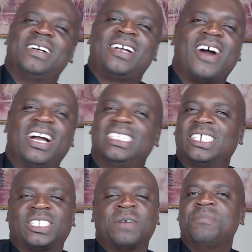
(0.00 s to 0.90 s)
guys,
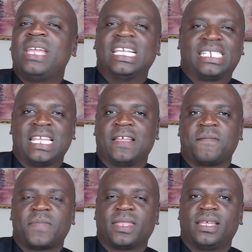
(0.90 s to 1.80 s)
that's
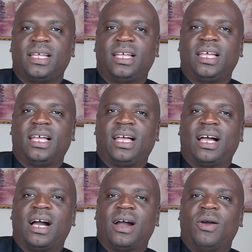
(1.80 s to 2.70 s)
amazing.
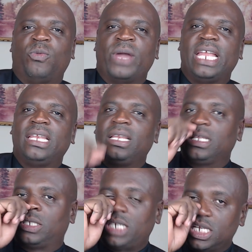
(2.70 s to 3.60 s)

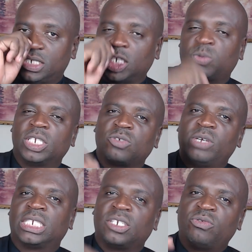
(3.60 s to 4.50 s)
When Jesus was
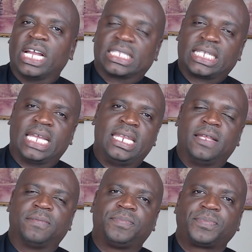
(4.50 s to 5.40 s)
resurrected,